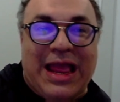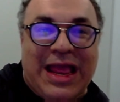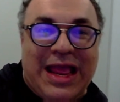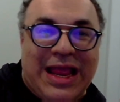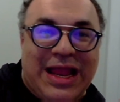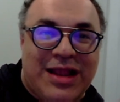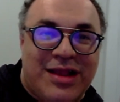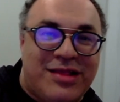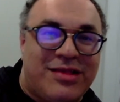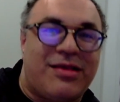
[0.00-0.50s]

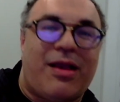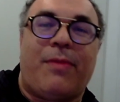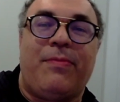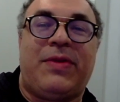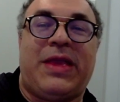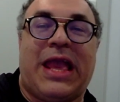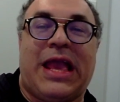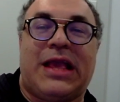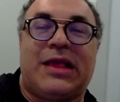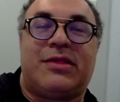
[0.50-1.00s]
In some
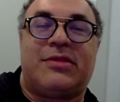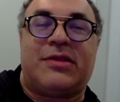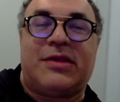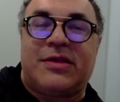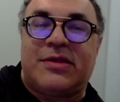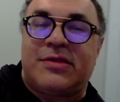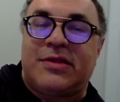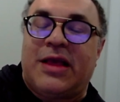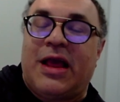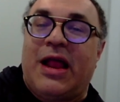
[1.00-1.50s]

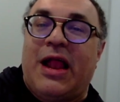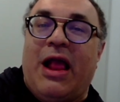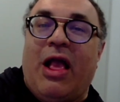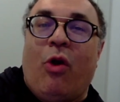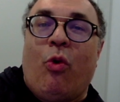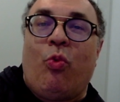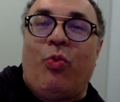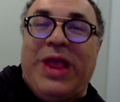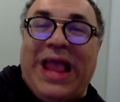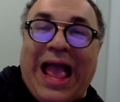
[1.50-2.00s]
cases,
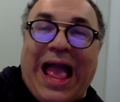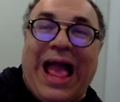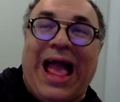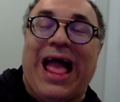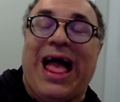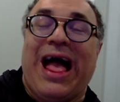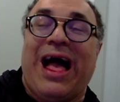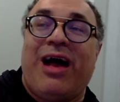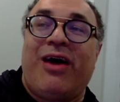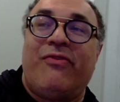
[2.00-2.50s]
we
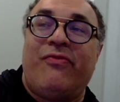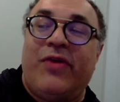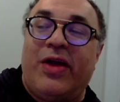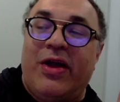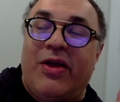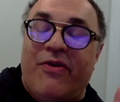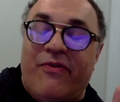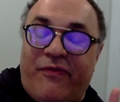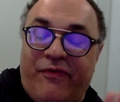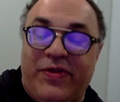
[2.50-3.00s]
have
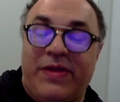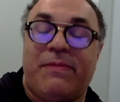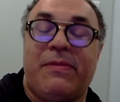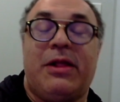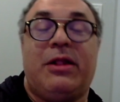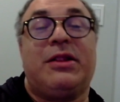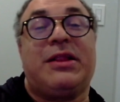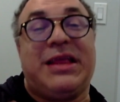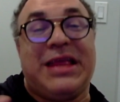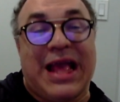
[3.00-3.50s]

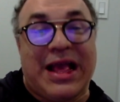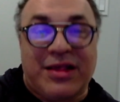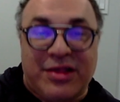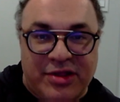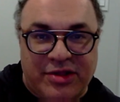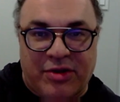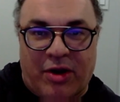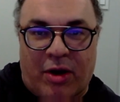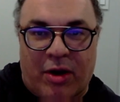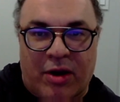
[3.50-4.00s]
female guest
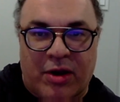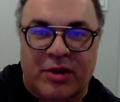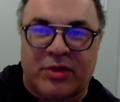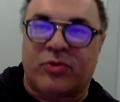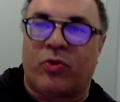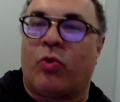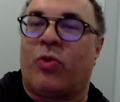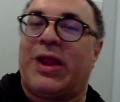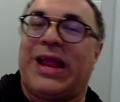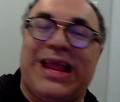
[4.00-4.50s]
stars
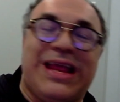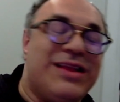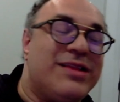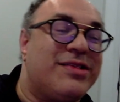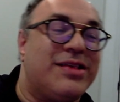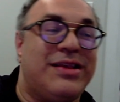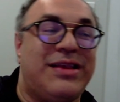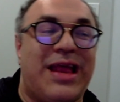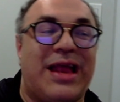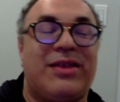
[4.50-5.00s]
or
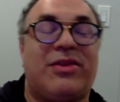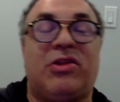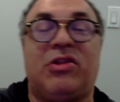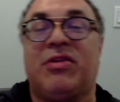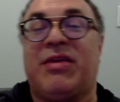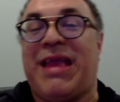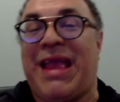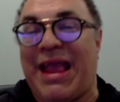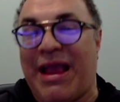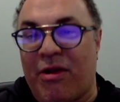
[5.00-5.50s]
incidental
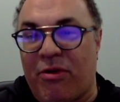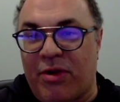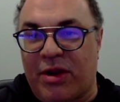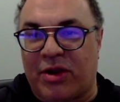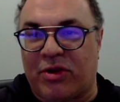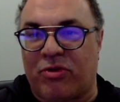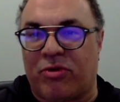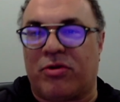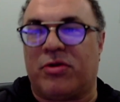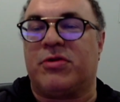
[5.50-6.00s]

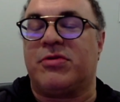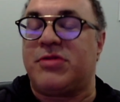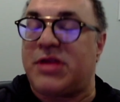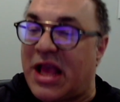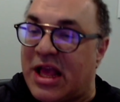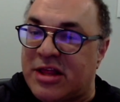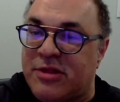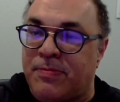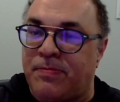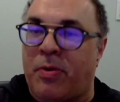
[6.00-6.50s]
characters
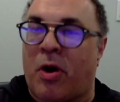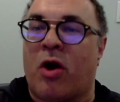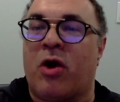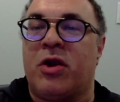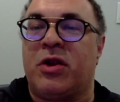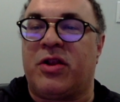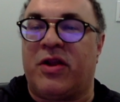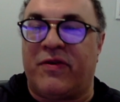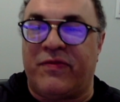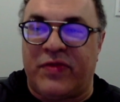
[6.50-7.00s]
as
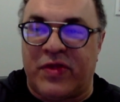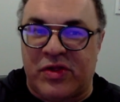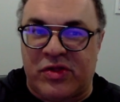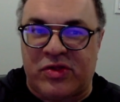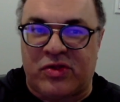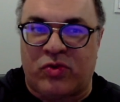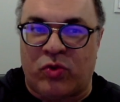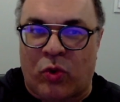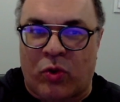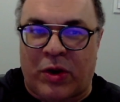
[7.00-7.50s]
part of the
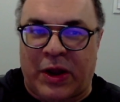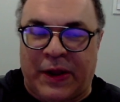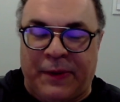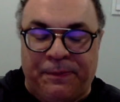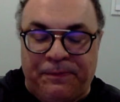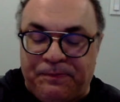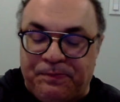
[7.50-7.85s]
story.